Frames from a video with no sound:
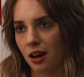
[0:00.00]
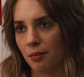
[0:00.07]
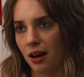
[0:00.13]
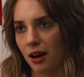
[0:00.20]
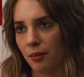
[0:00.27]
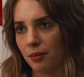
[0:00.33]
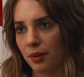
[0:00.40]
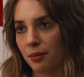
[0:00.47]

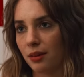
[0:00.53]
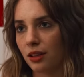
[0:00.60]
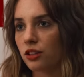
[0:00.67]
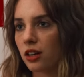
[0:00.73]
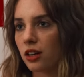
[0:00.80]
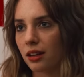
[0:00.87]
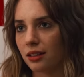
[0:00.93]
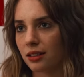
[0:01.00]
About me
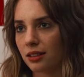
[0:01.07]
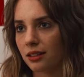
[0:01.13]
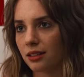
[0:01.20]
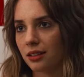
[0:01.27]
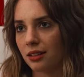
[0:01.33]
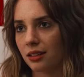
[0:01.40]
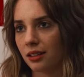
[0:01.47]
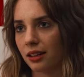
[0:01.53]
being
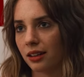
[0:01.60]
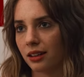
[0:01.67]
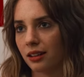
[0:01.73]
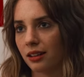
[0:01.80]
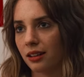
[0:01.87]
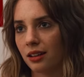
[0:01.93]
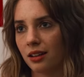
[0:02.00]
jealous and like